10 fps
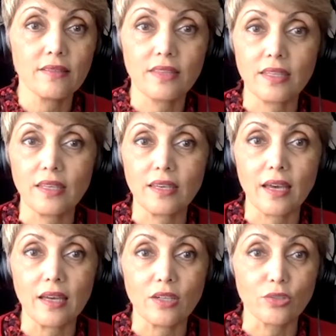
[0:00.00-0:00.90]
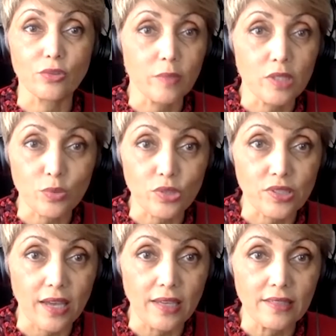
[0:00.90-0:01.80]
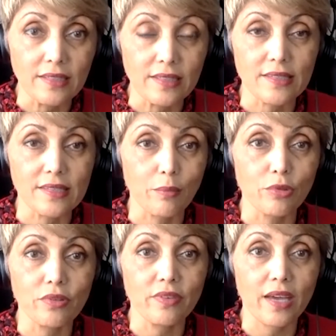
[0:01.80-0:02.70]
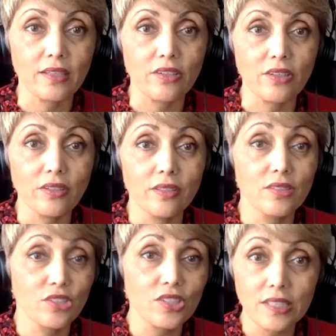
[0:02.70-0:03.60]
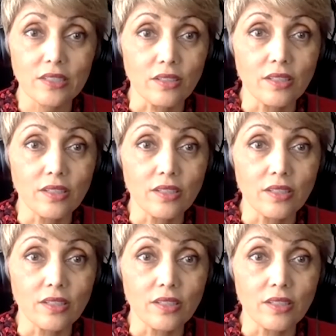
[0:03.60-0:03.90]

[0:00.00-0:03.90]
The agreements were signed in December of that year. It's a good deal.